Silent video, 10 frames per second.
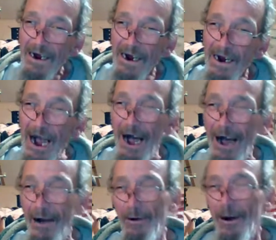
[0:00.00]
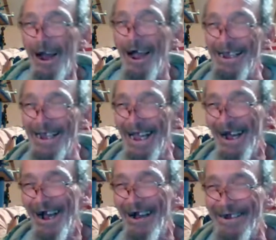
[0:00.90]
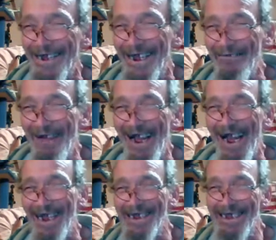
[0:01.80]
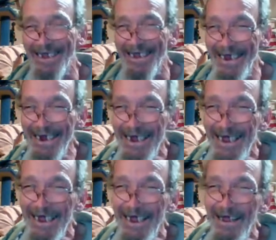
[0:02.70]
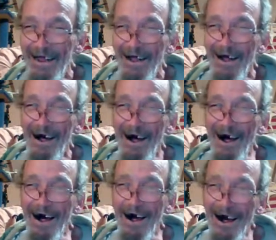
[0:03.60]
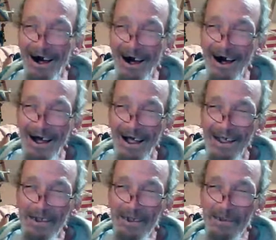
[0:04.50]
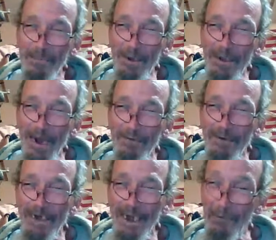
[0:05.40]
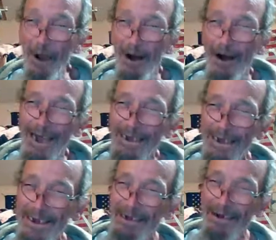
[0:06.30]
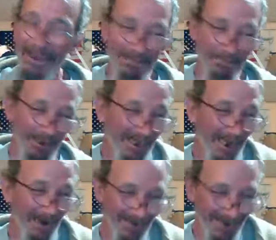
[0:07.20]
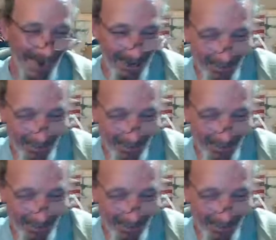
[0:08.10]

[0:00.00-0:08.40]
Oh, yeah, okay, Mac. Uh, you spend every day. Well, I do. I spend every day in